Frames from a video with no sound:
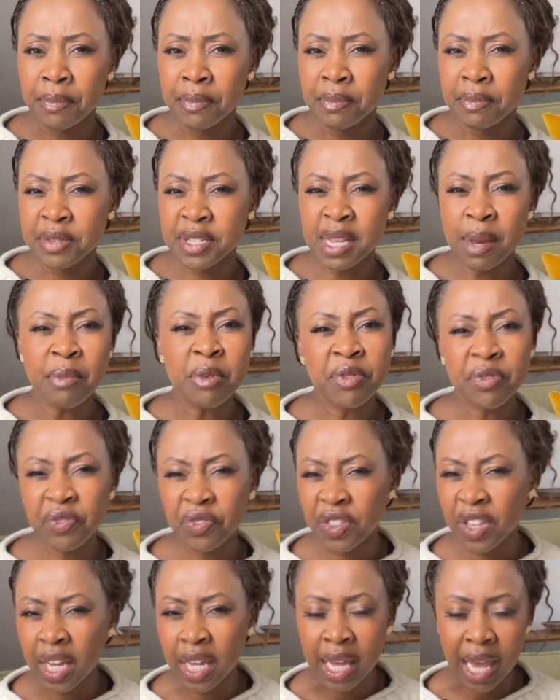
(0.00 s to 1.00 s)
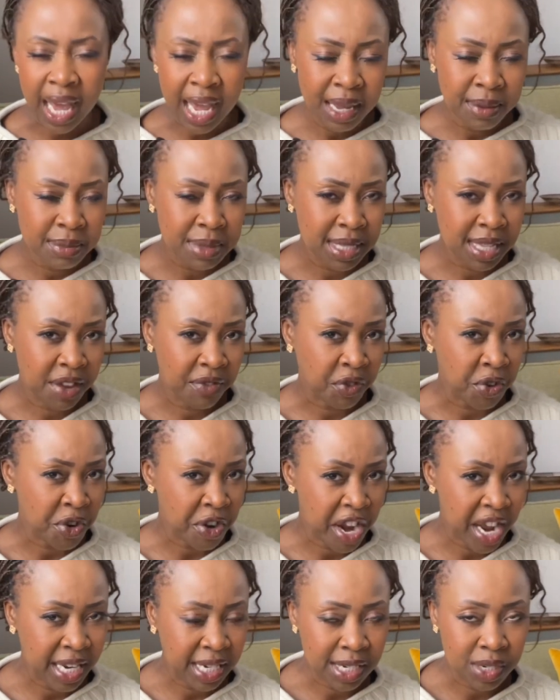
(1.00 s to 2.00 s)
Some of the games they've
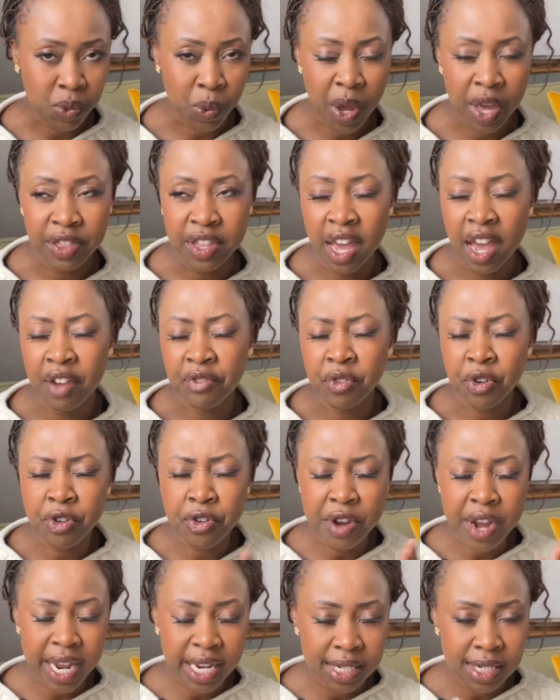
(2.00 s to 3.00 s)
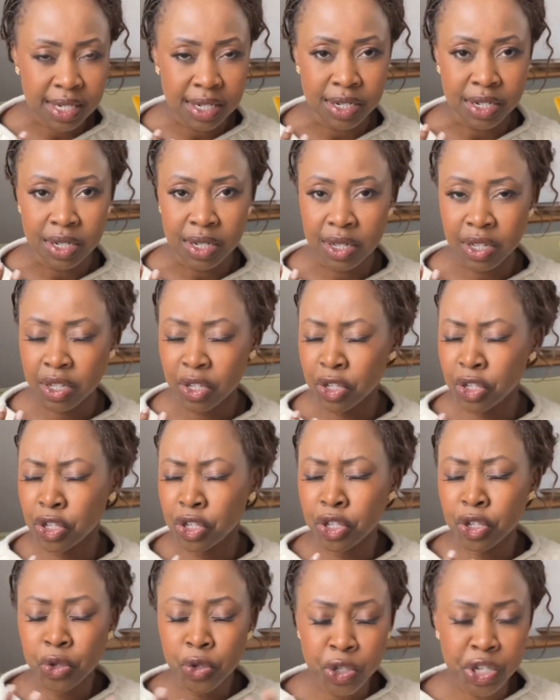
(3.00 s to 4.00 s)
created, where they have created
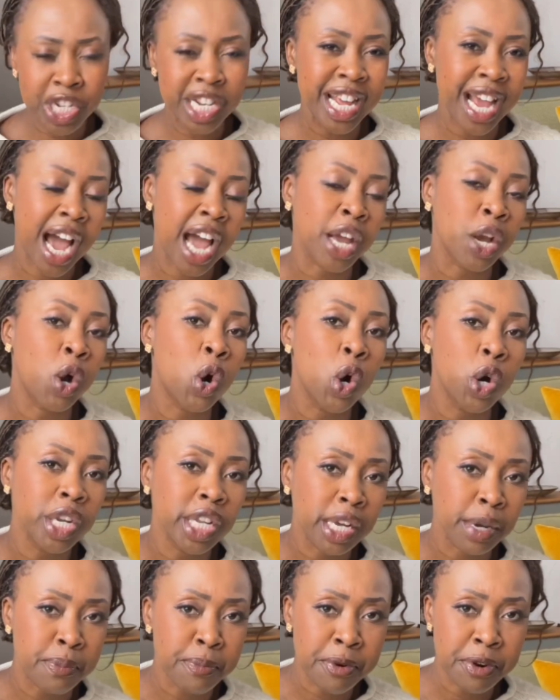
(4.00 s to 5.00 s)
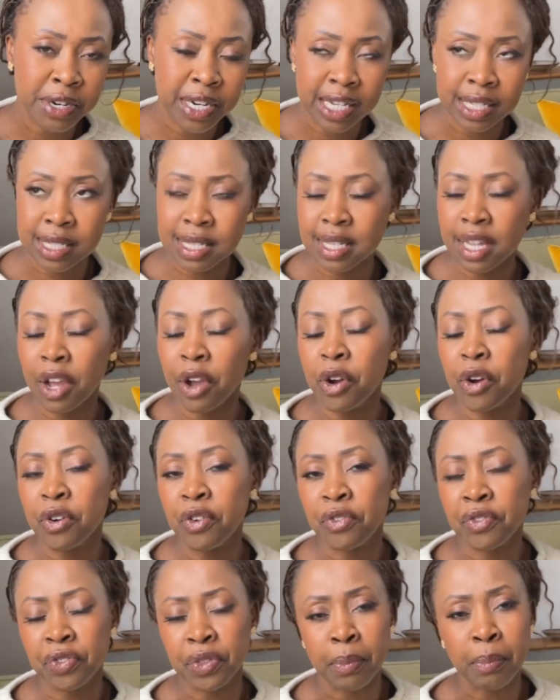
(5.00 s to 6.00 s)
hugely iconic products. Think
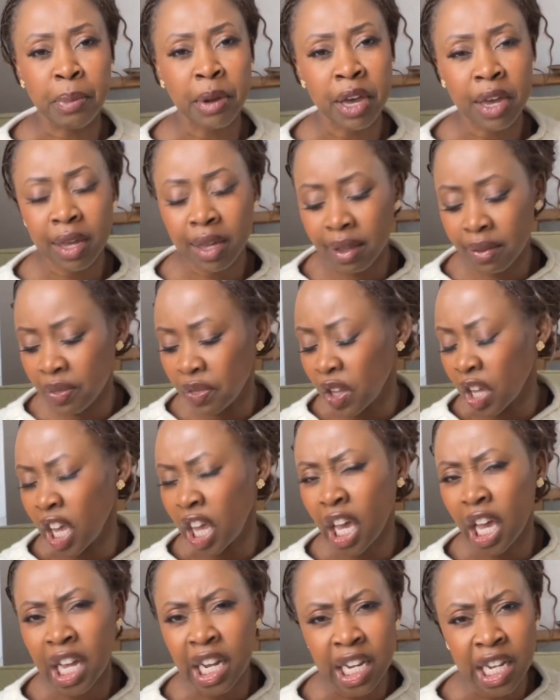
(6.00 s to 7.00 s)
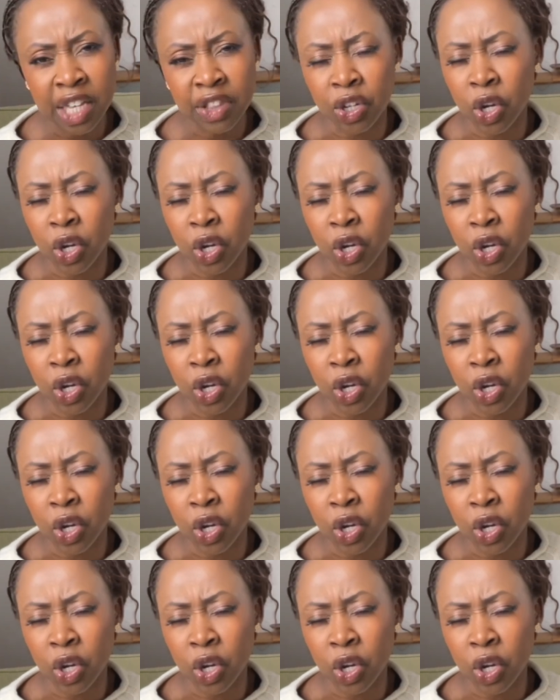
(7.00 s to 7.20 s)
of the Birkin, the Kelly, the